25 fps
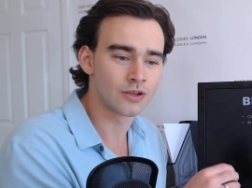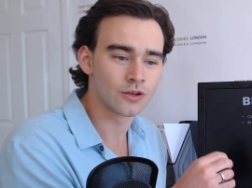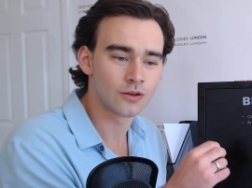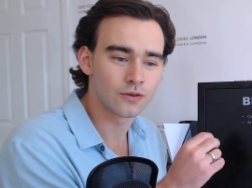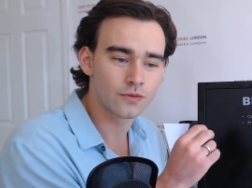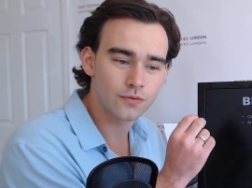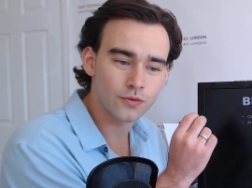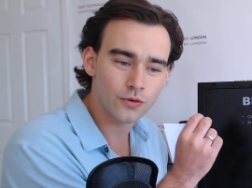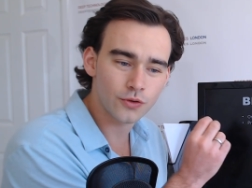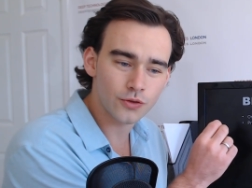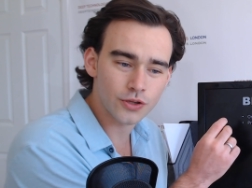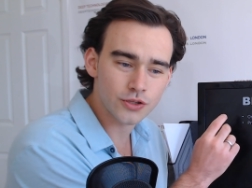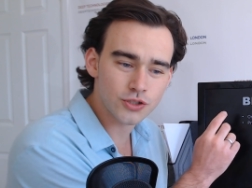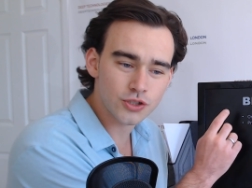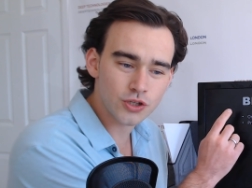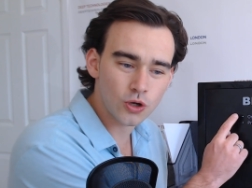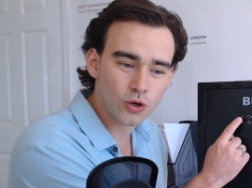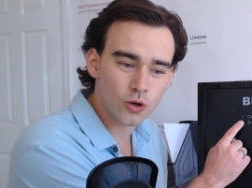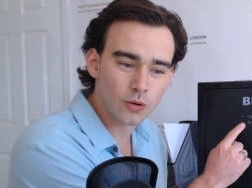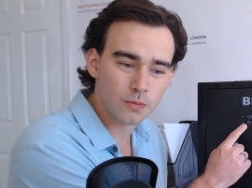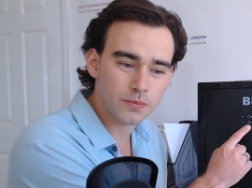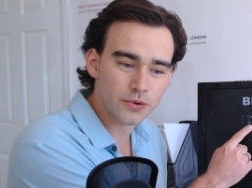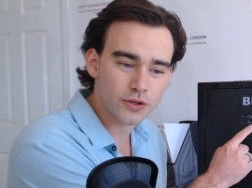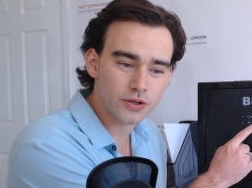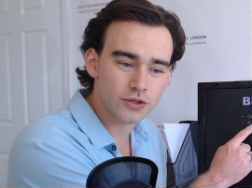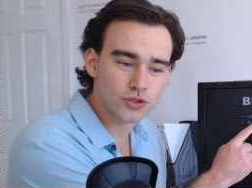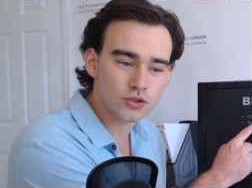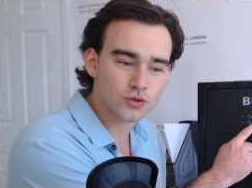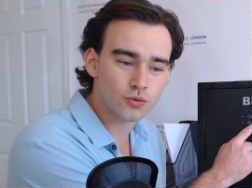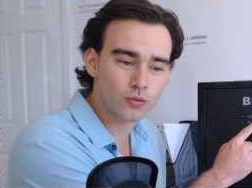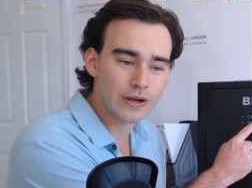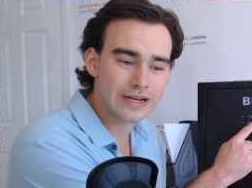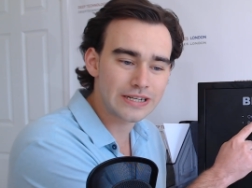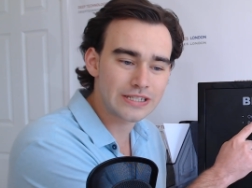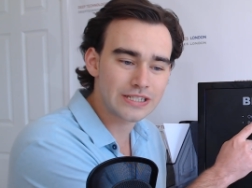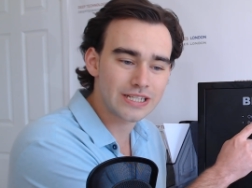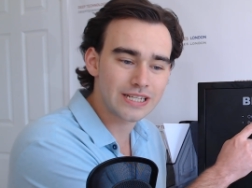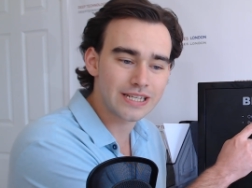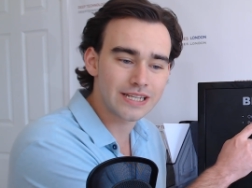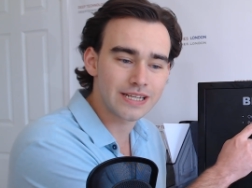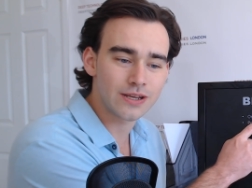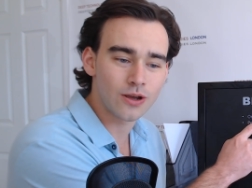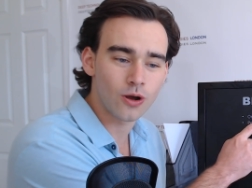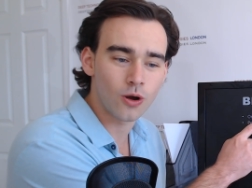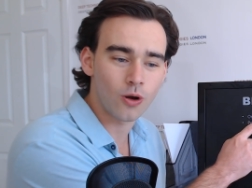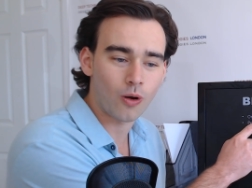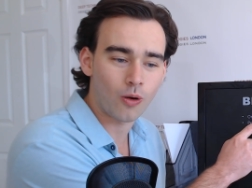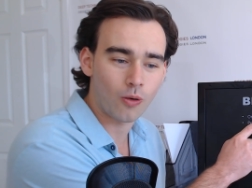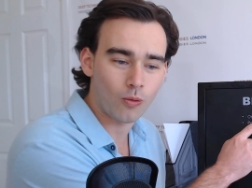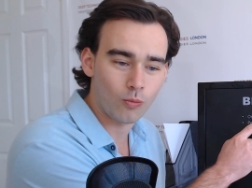for the top
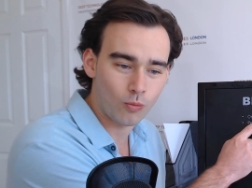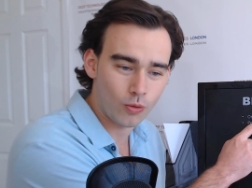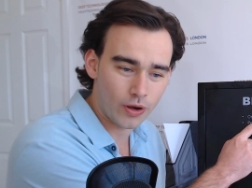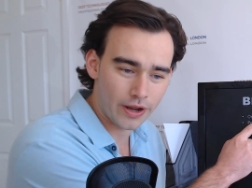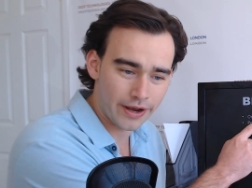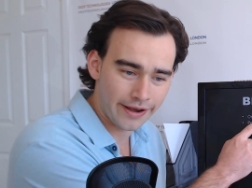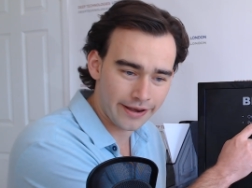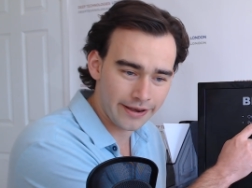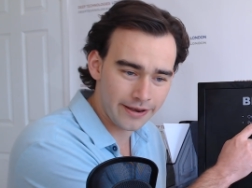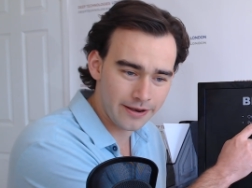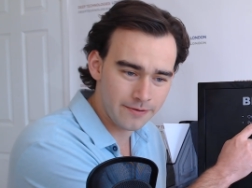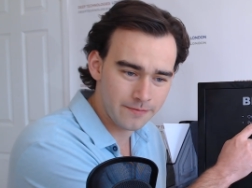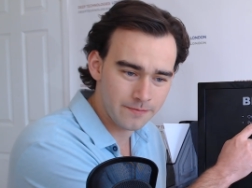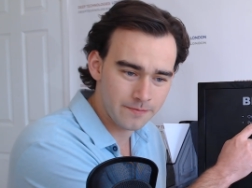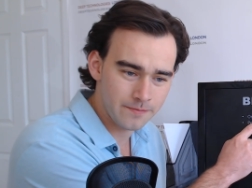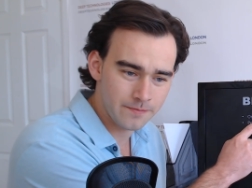21.